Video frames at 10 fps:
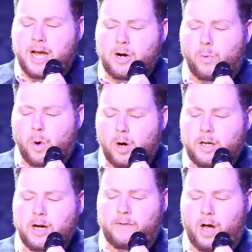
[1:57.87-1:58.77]
In a
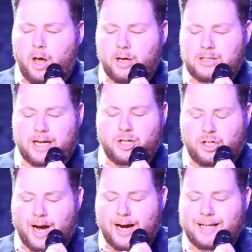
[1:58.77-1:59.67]
world of hulks and
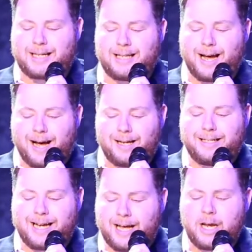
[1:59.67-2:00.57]
giants and the
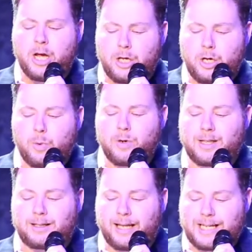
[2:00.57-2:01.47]
undead, you were
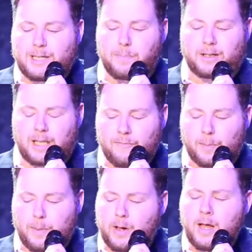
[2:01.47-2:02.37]
the least
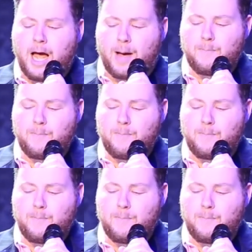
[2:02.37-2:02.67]
believable. A